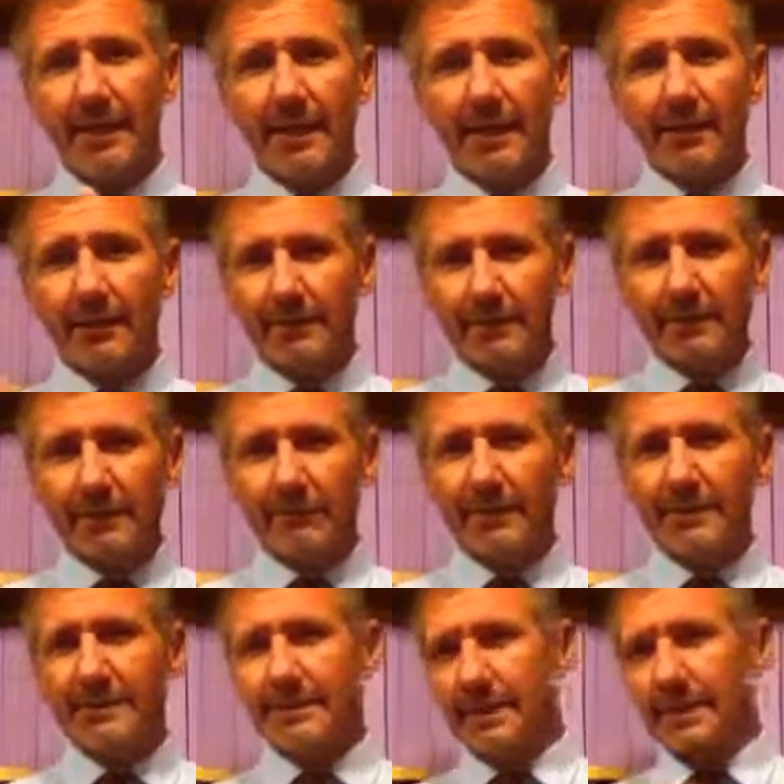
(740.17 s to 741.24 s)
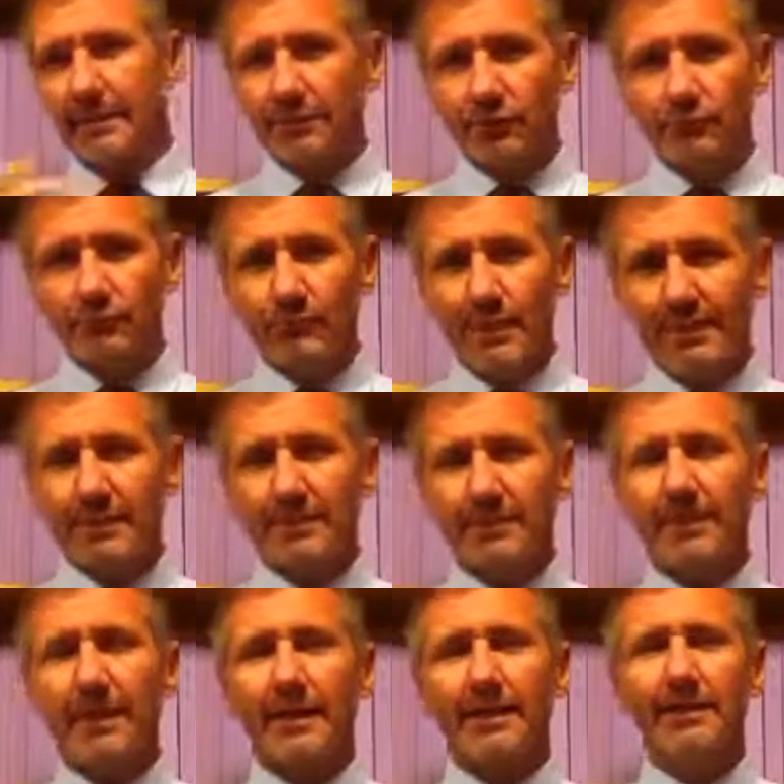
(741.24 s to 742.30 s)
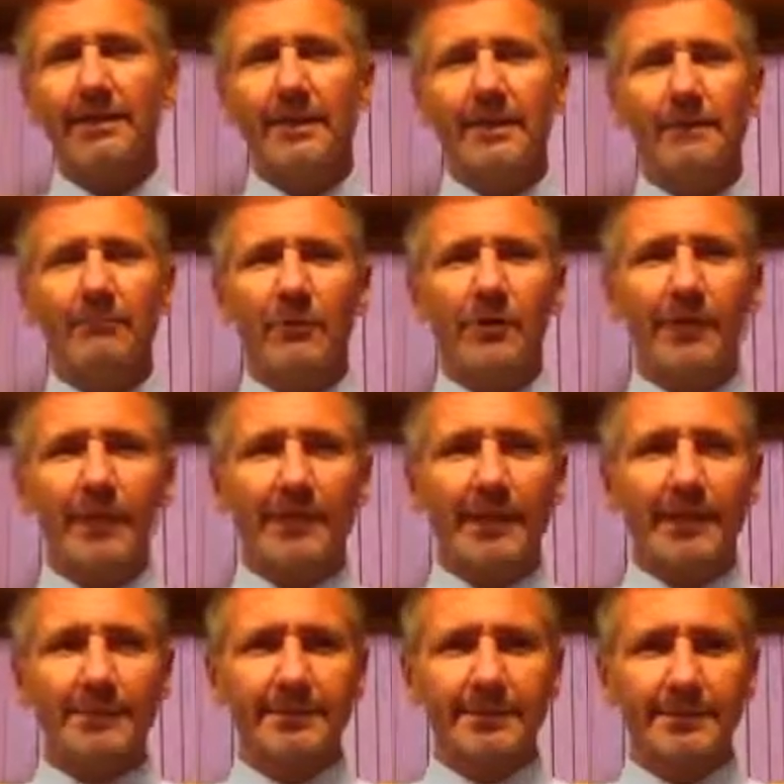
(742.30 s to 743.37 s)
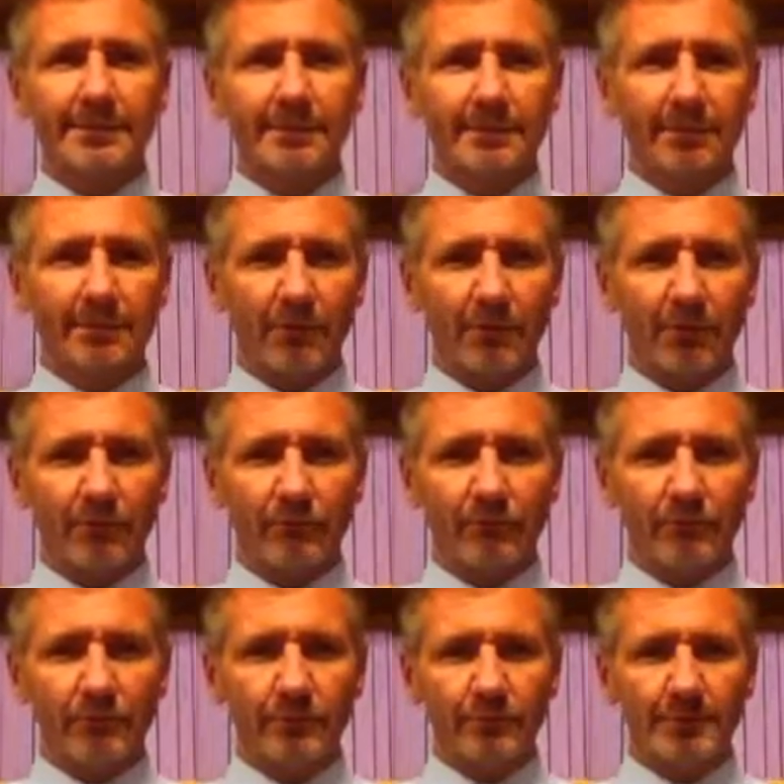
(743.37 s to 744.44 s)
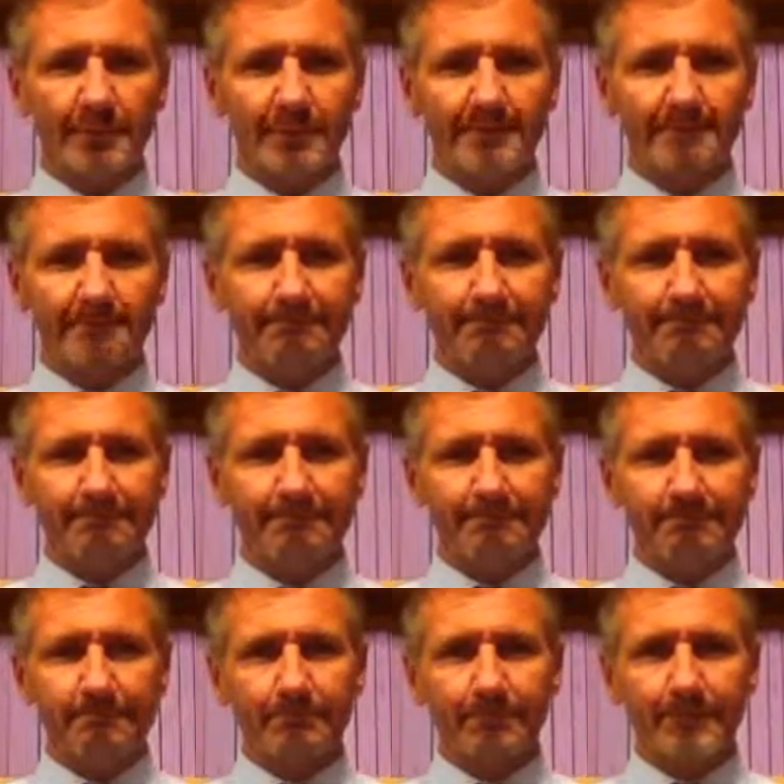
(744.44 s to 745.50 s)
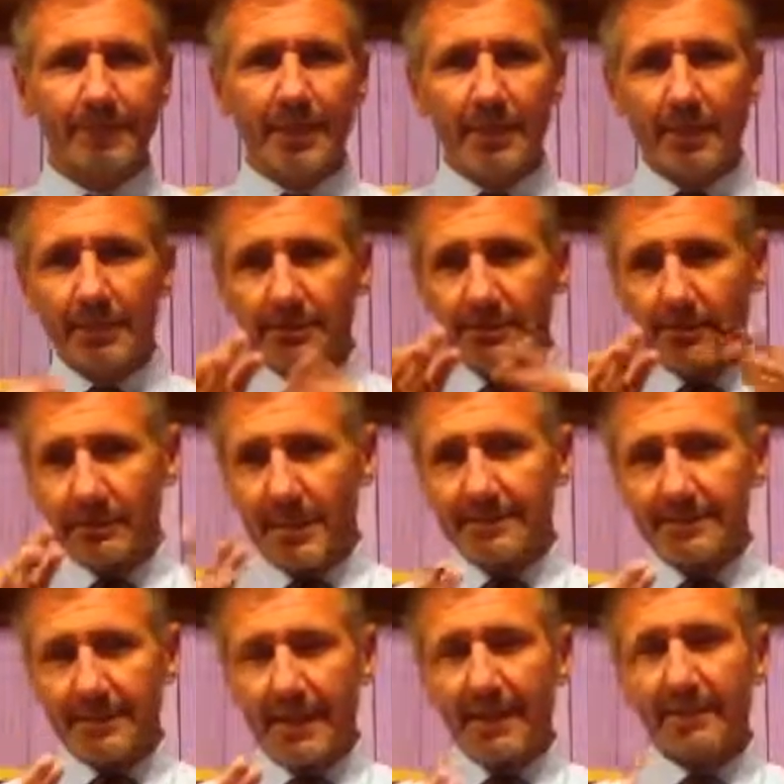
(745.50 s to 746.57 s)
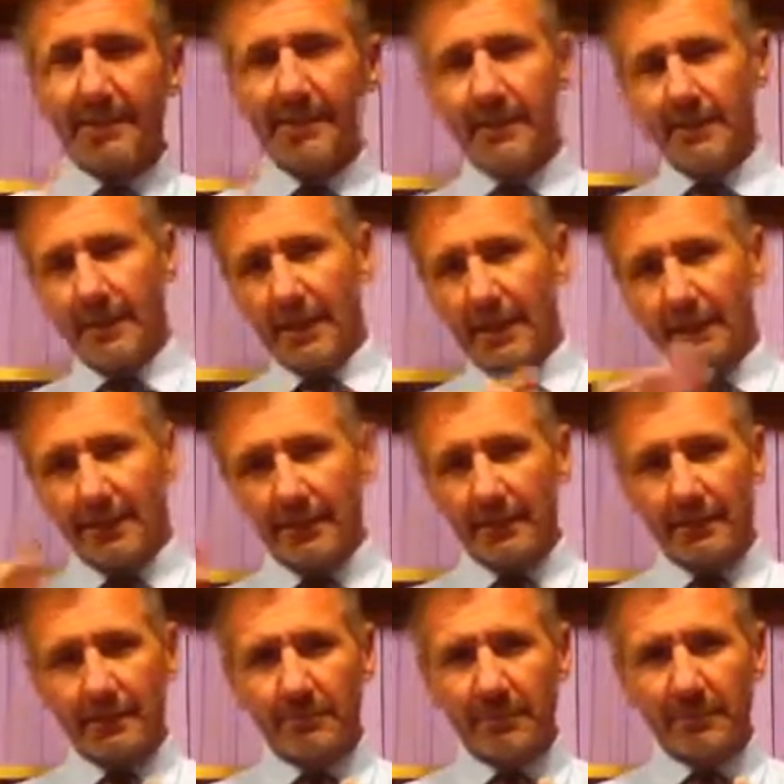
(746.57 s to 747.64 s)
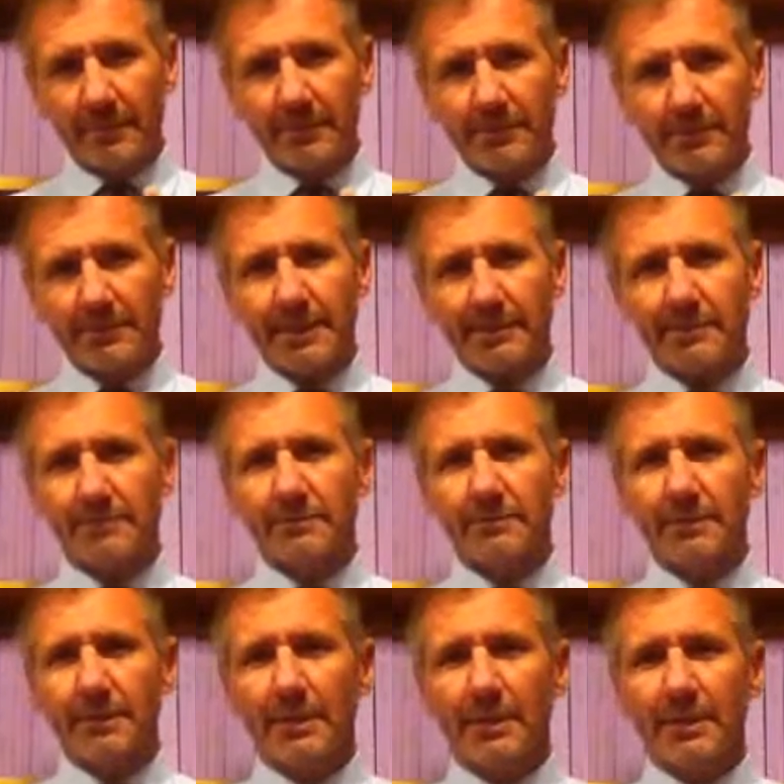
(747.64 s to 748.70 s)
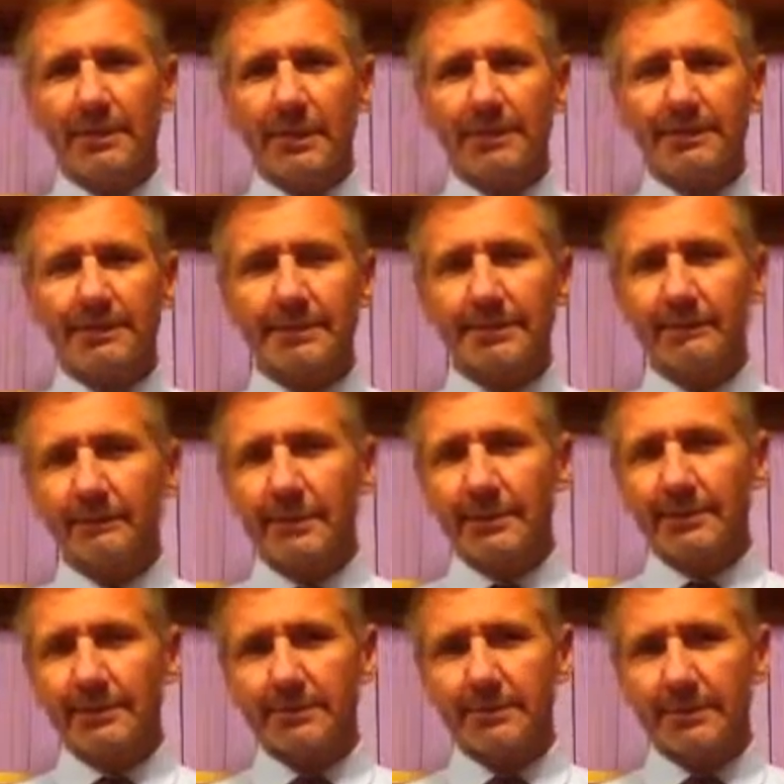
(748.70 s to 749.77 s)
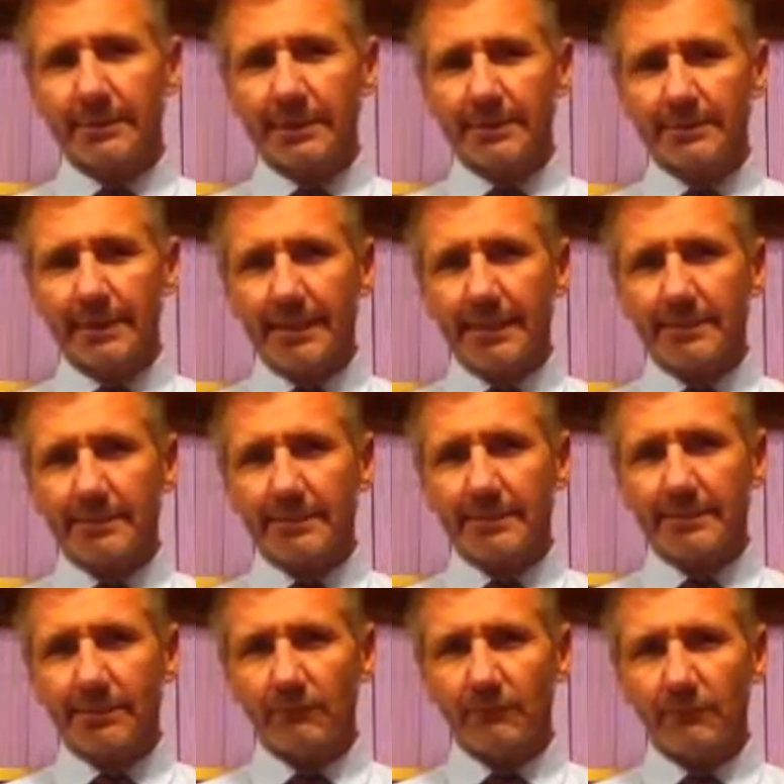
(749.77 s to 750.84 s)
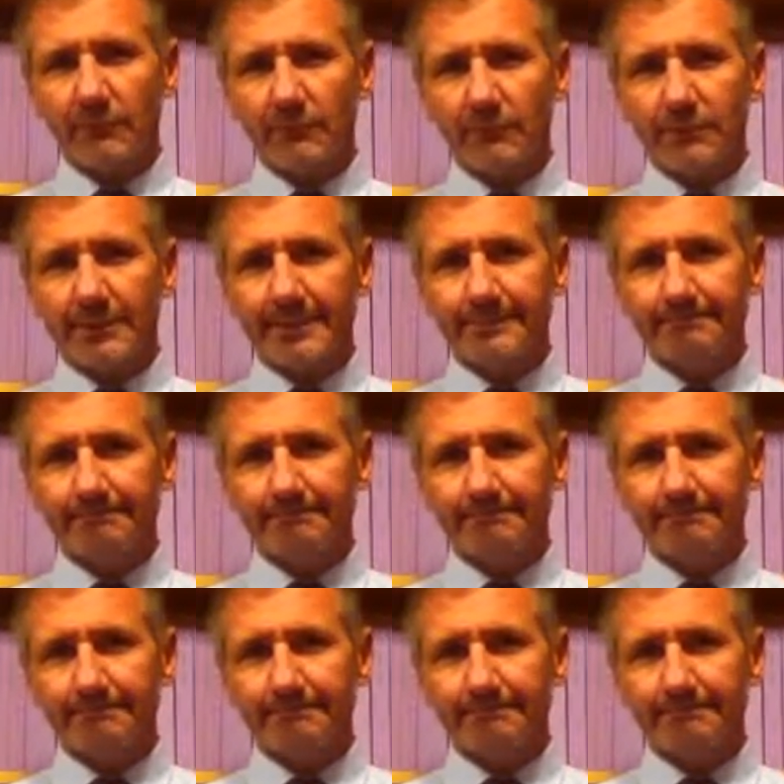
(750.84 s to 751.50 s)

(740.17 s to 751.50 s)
And I think there is, and I do mention that in my analysis of Loseley. So that's Sang, and then a little bit of contextual analysis in relation to the later case of Loseley.